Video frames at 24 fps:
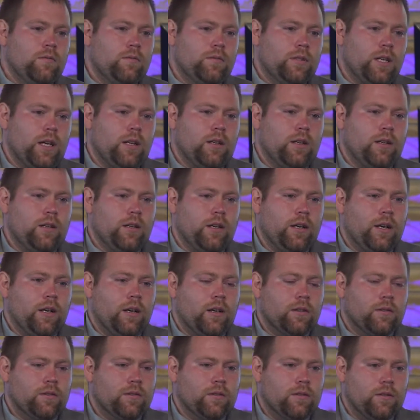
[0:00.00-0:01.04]
Technically, I
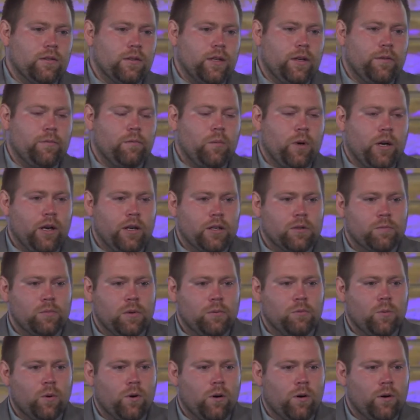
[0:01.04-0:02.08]
guess left breast, but
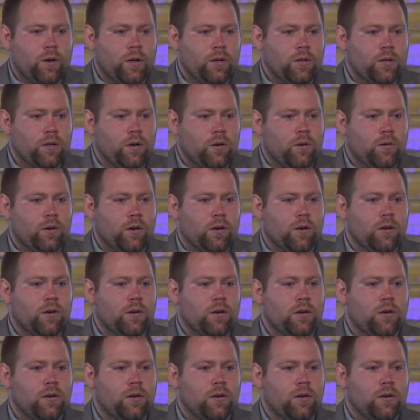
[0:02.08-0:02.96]
more on his shoulder.